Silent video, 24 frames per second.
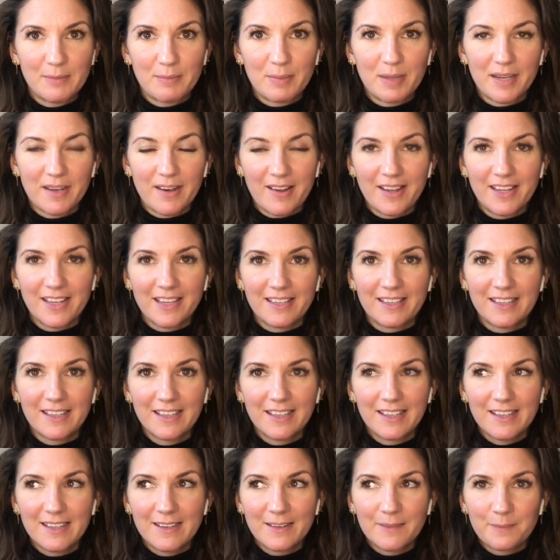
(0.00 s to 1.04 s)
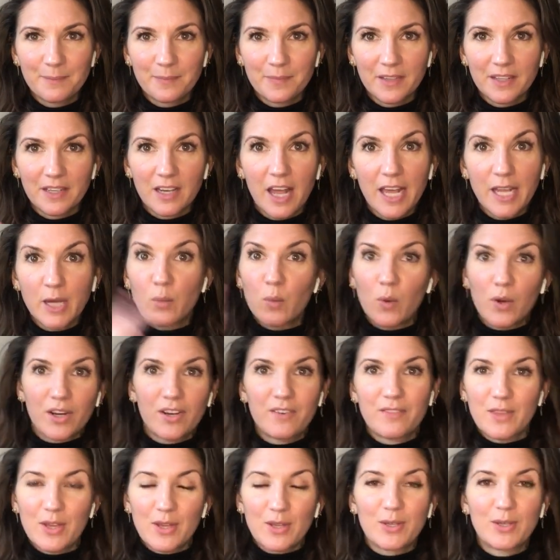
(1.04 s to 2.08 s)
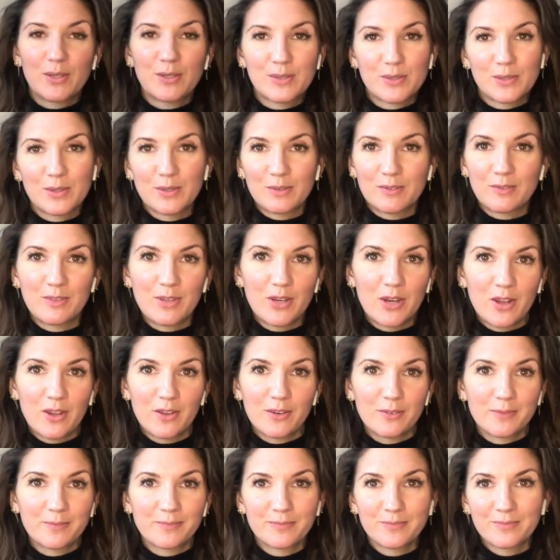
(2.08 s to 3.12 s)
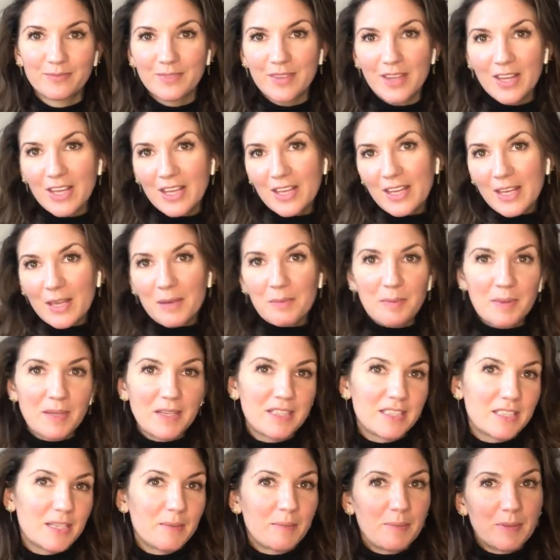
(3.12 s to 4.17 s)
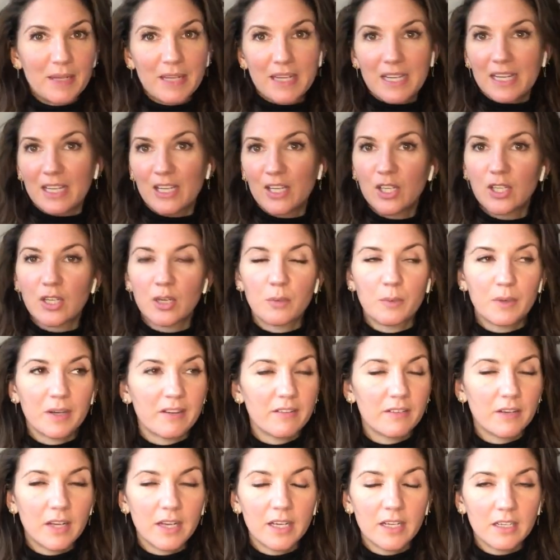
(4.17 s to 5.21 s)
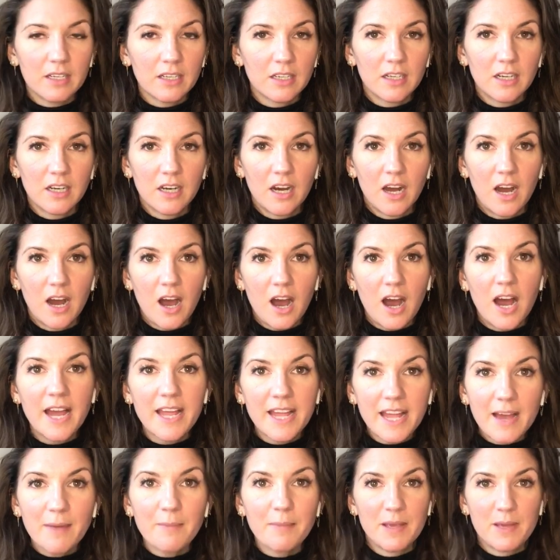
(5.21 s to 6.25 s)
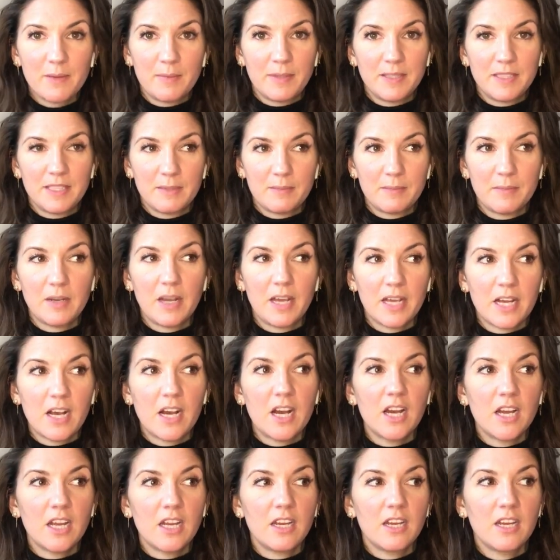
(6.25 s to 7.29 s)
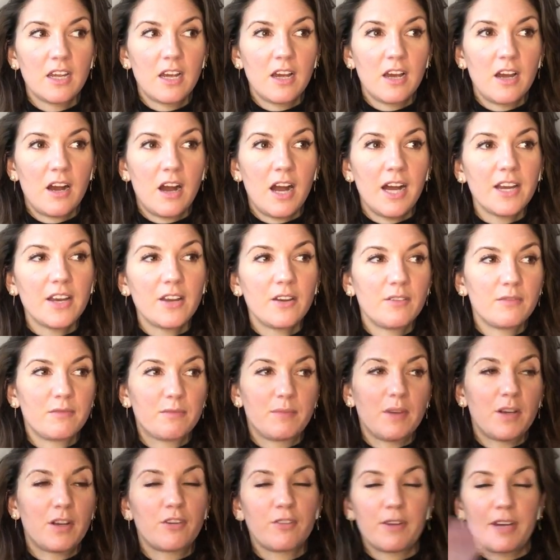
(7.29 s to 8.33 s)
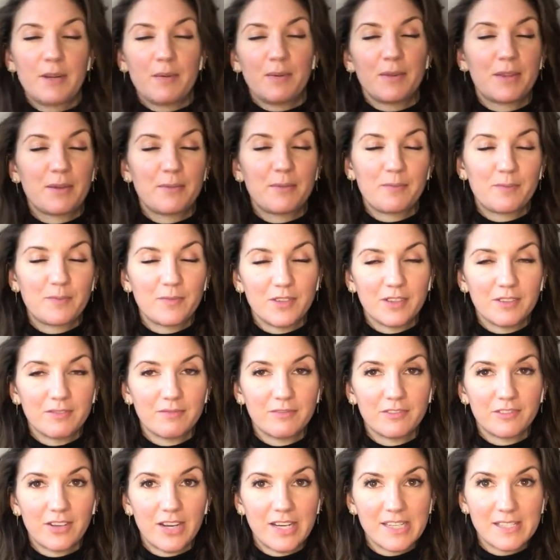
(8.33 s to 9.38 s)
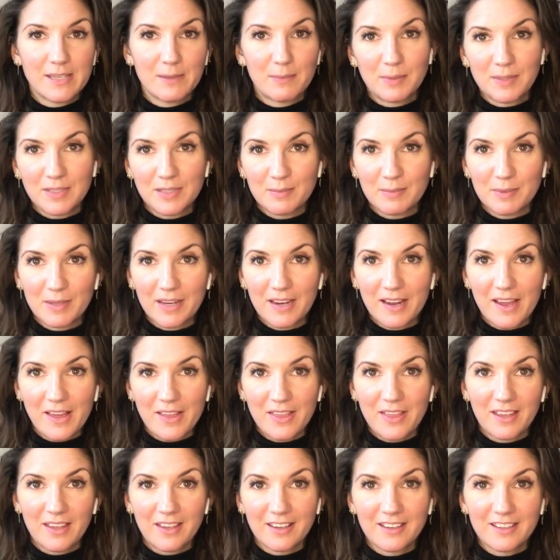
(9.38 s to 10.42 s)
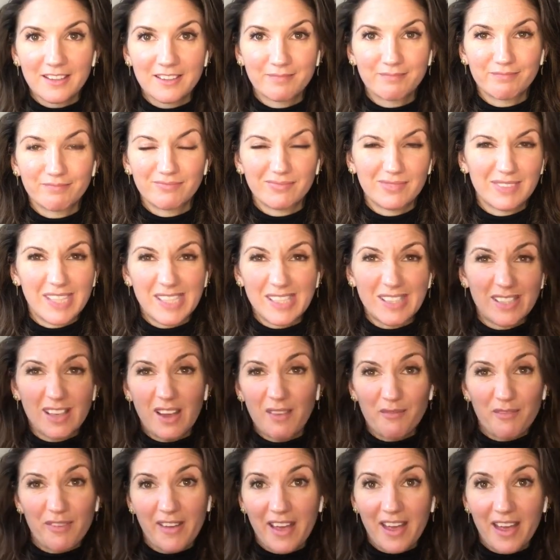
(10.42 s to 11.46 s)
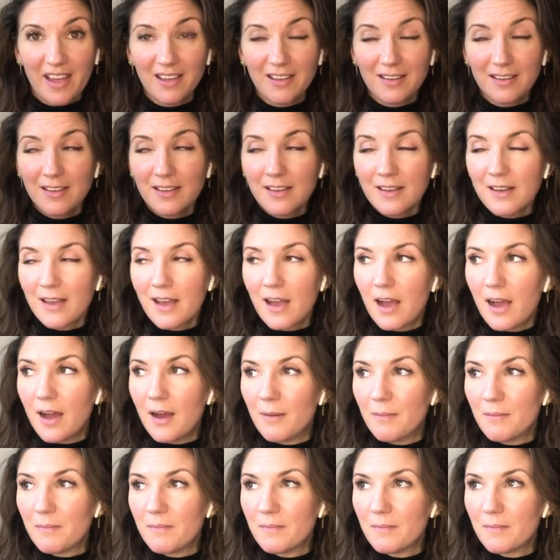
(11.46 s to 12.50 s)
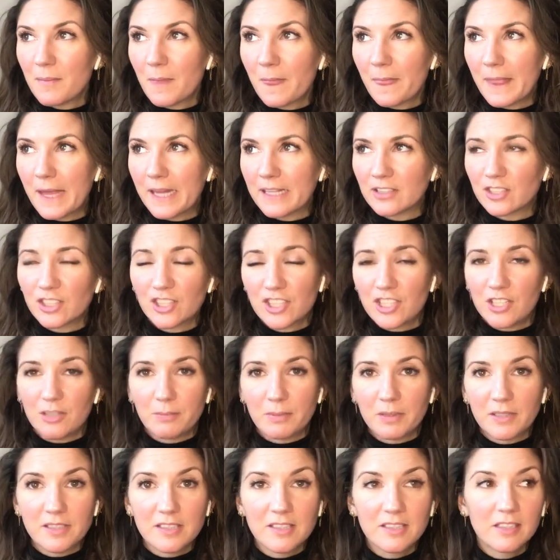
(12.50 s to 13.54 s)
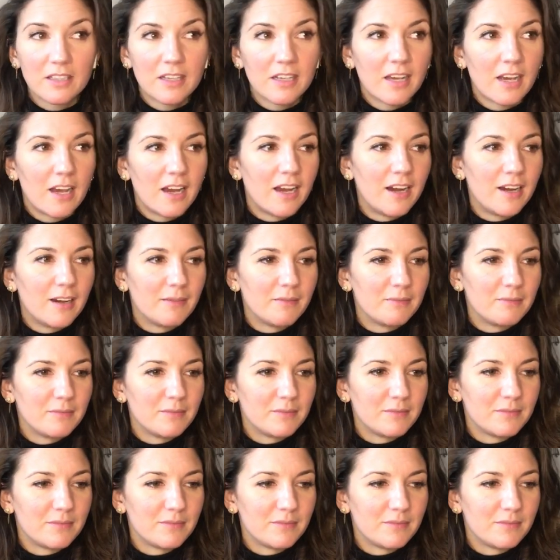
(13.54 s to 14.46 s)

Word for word: but like like one of those sort of you know hippy dippy you know what like I am hippy dippy like I I don't agree with the, the phrase hippy dippy I think it's unfair um, and stupid um,